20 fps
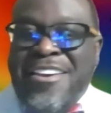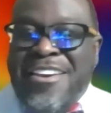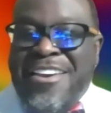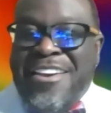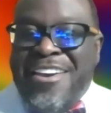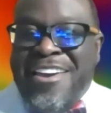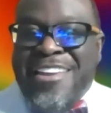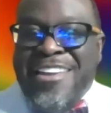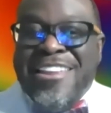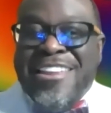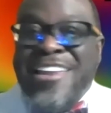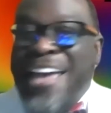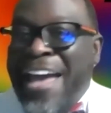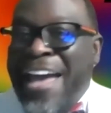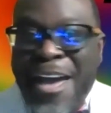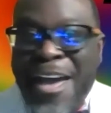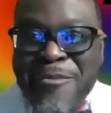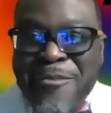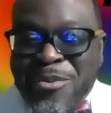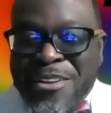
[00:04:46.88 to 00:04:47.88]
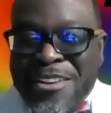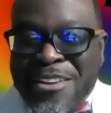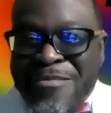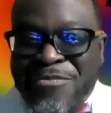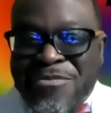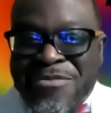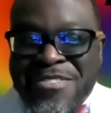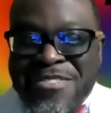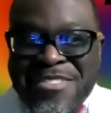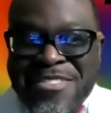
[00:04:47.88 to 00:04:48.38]
And it happened.
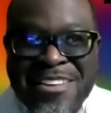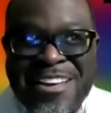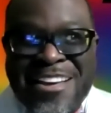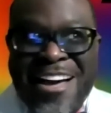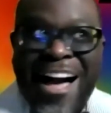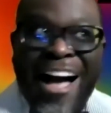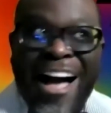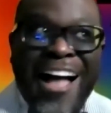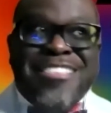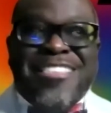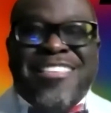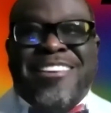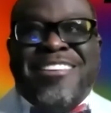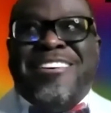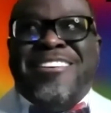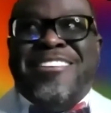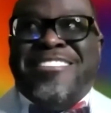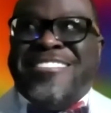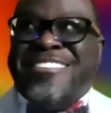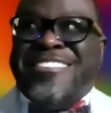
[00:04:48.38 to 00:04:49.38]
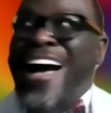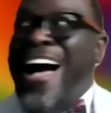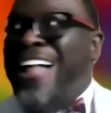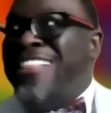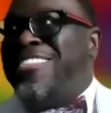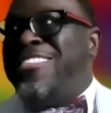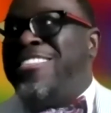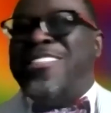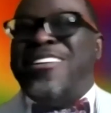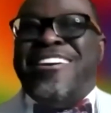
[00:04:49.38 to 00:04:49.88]
Gondolas,
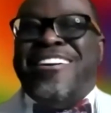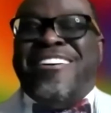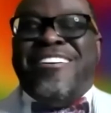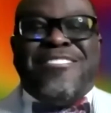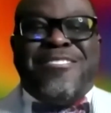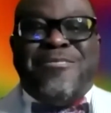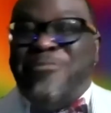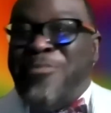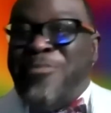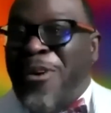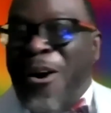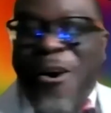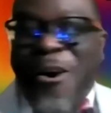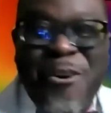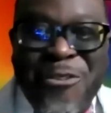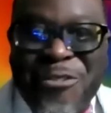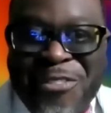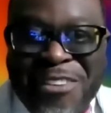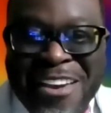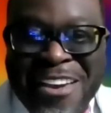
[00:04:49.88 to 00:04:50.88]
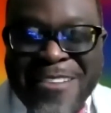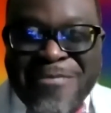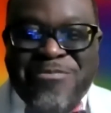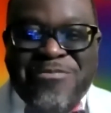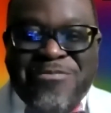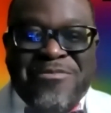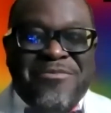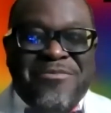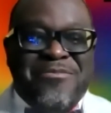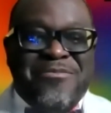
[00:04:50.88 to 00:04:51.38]
gondoliers, perfect.
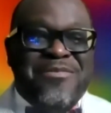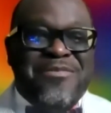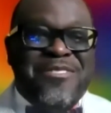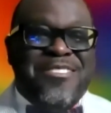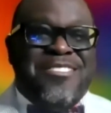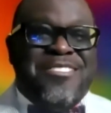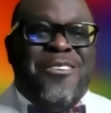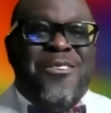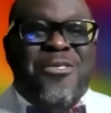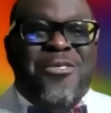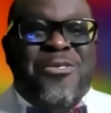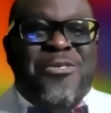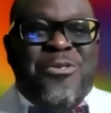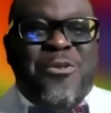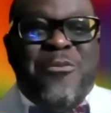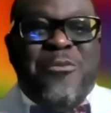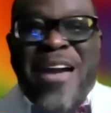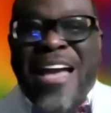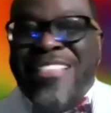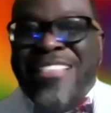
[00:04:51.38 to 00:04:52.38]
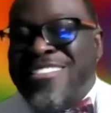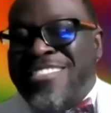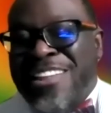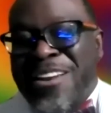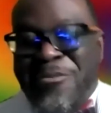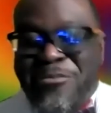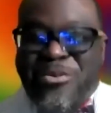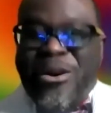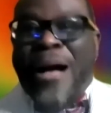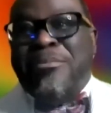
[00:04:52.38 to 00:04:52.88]
So the romantic that
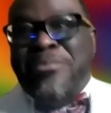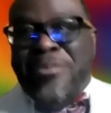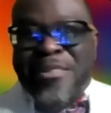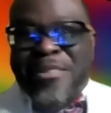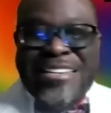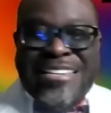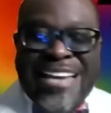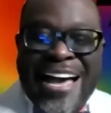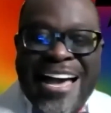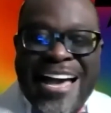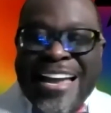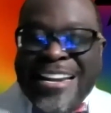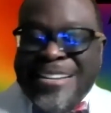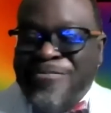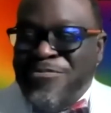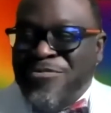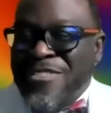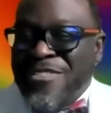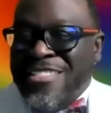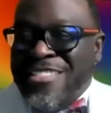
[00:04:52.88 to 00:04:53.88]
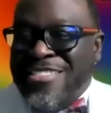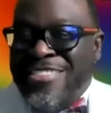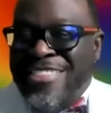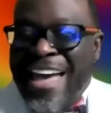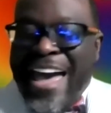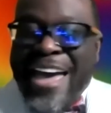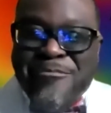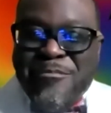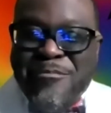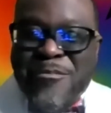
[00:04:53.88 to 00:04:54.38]
I'm probably not,
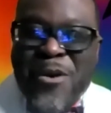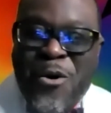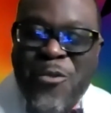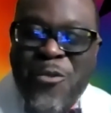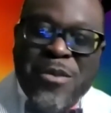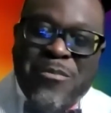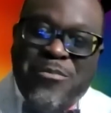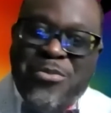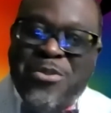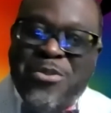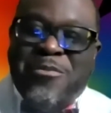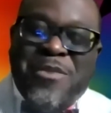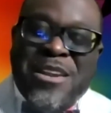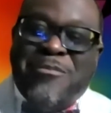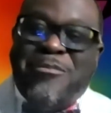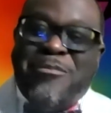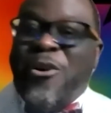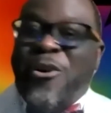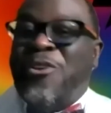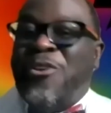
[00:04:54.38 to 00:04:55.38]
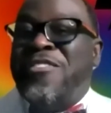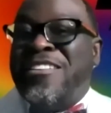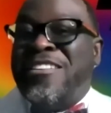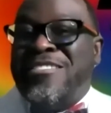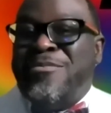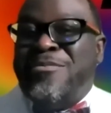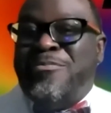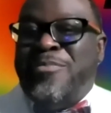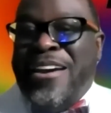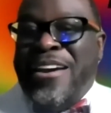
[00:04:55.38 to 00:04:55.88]
that moment put me in a perfect
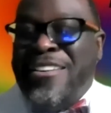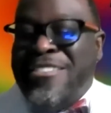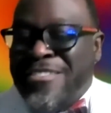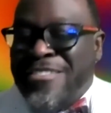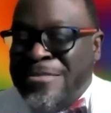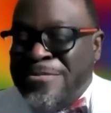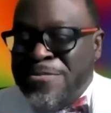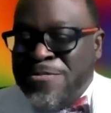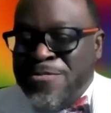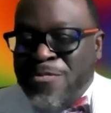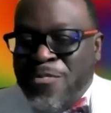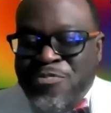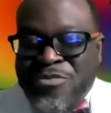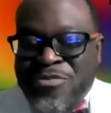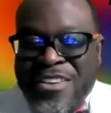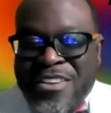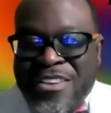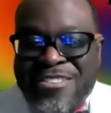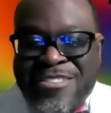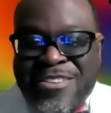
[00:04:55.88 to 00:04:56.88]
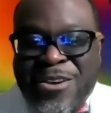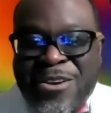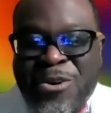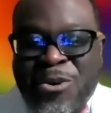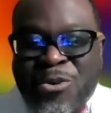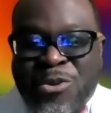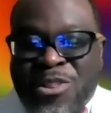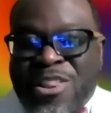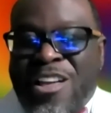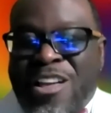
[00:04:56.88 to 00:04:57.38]
space.
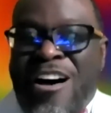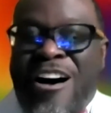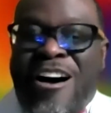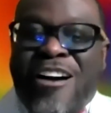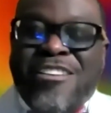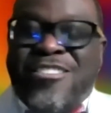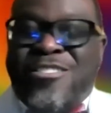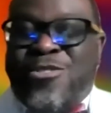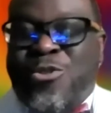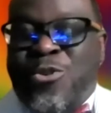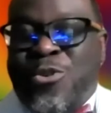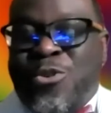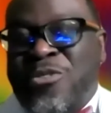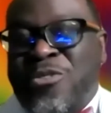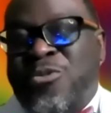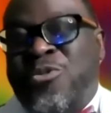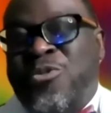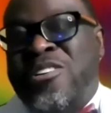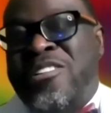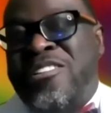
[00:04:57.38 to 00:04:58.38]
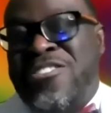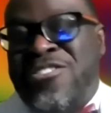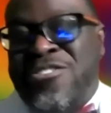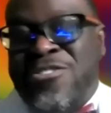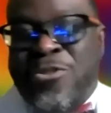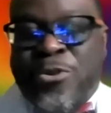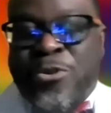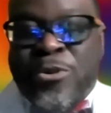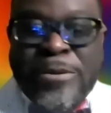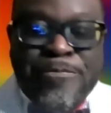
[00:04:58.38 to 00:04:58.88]
So long story really
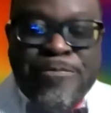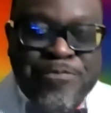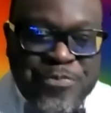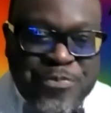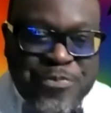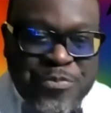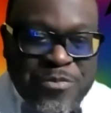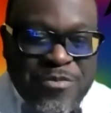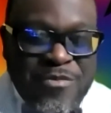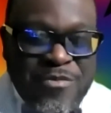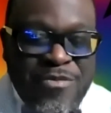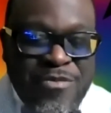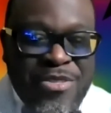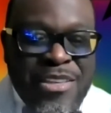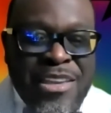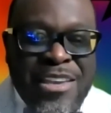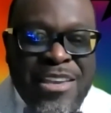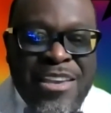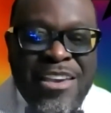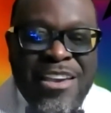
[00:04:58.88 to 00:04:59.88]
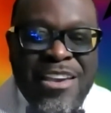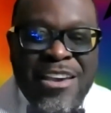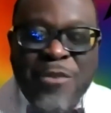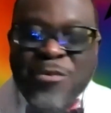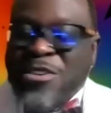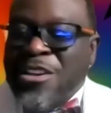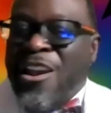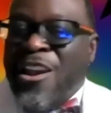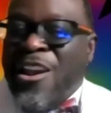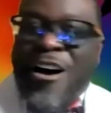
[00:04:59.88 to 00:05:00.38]
short, It
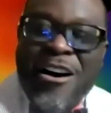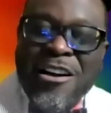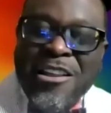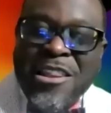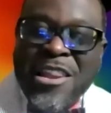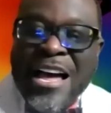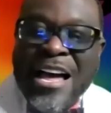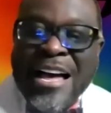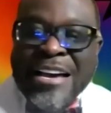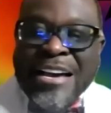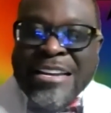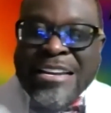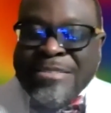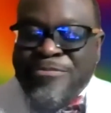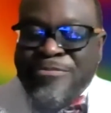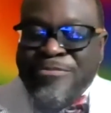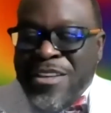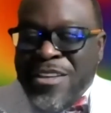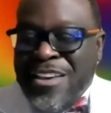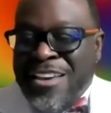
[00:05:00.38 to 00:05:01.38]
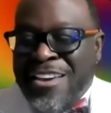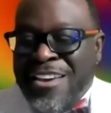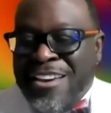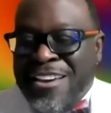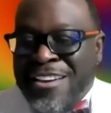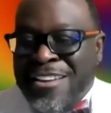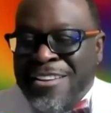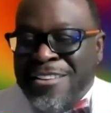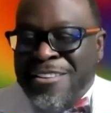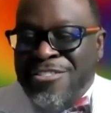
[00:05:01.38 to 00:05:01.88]
was a long line,
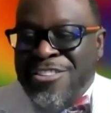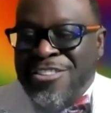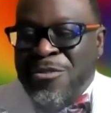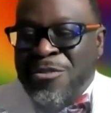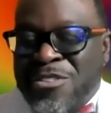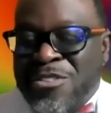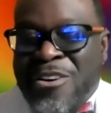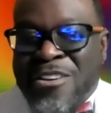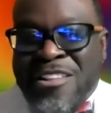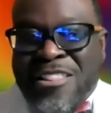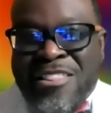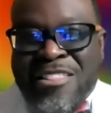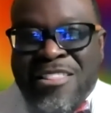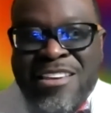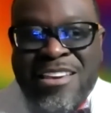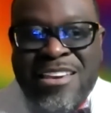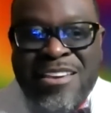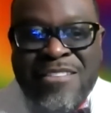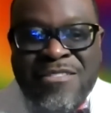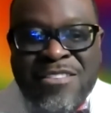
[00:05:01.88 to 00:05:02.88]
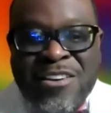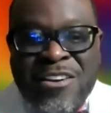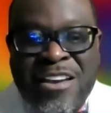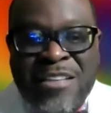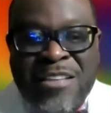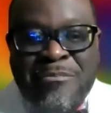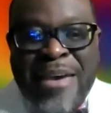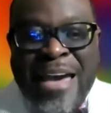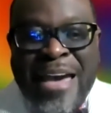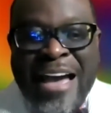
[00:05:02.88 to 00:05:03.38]
and she going to leave to
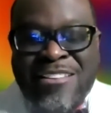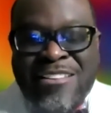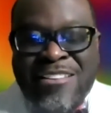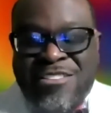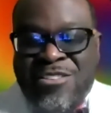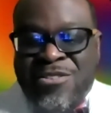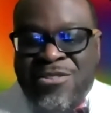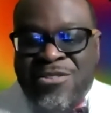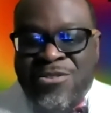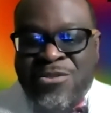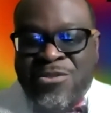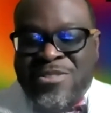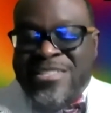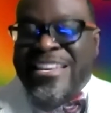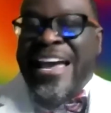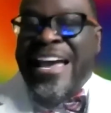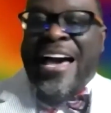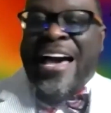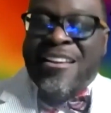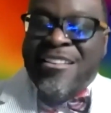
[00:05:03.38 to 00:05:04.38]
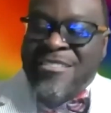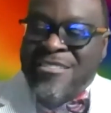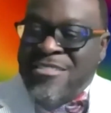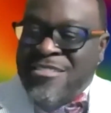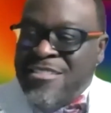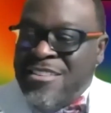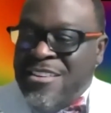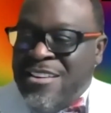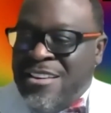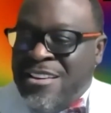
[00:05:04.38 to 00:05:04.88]
head back to
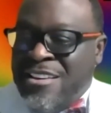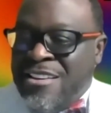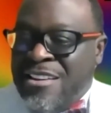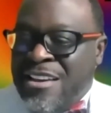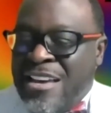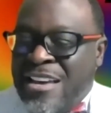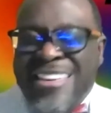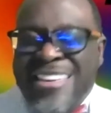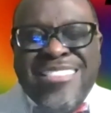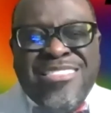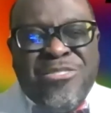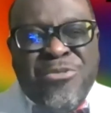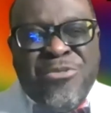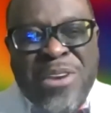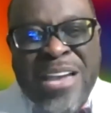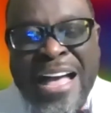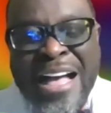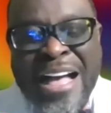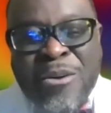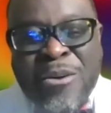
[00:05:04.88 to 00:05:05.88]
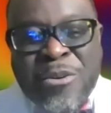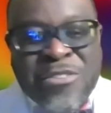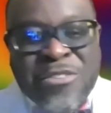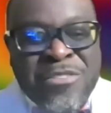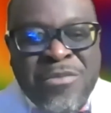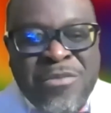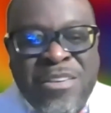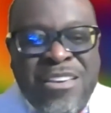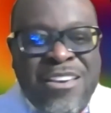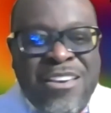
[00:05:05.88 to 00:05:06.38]
Dallas in, I think, 3 hours.
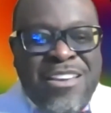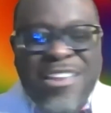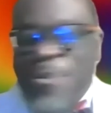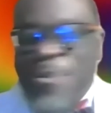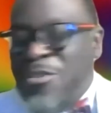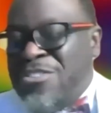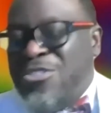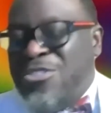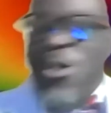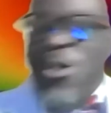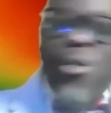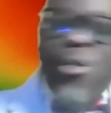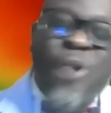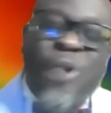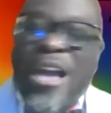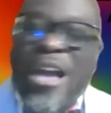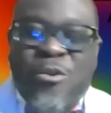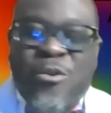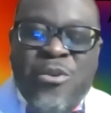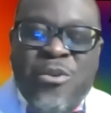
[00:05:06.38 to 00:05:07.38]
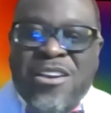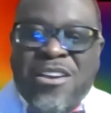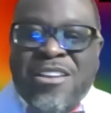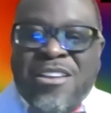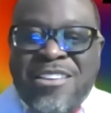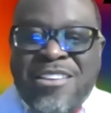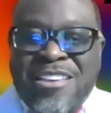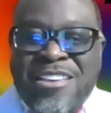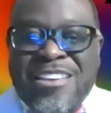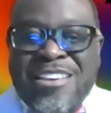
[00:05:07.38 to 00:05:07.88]
And there was no way we could
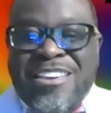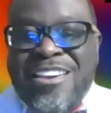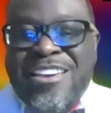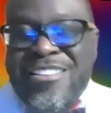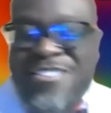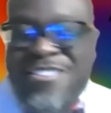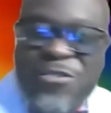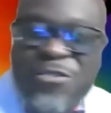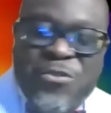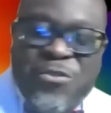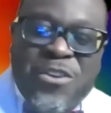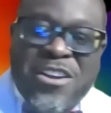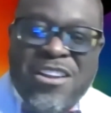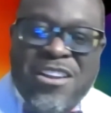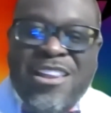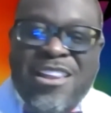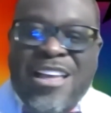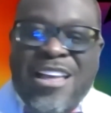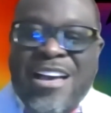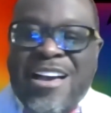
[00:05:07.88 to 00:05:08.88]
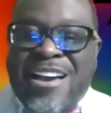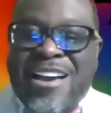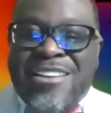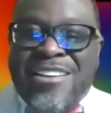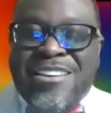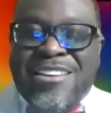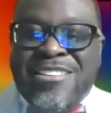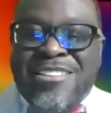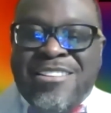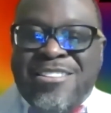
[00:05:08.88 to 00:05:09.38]
get to the front of the line
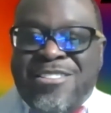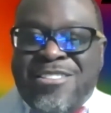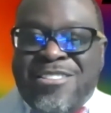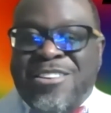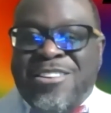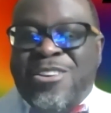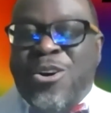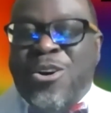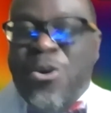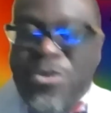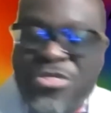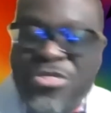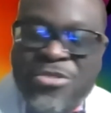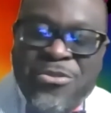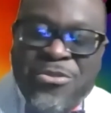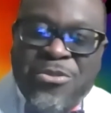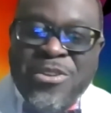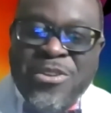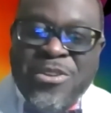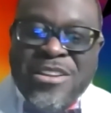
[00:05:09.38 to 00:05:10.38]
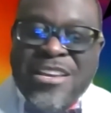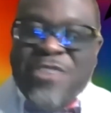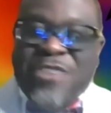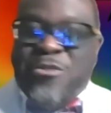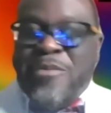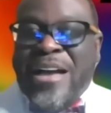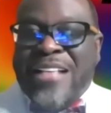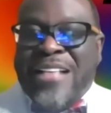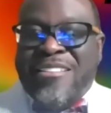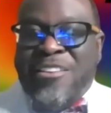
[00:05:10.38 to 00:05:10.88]
and to go through and get her
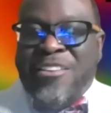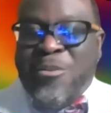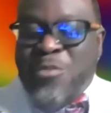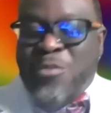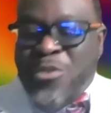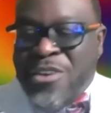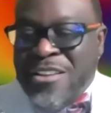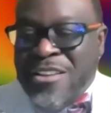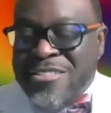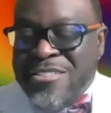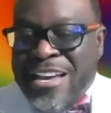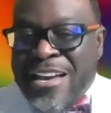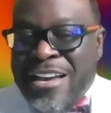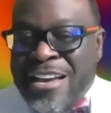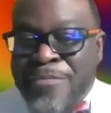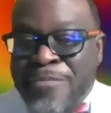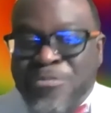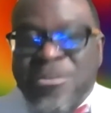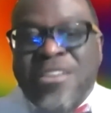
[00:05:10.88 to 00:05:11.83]
back to the airport on time.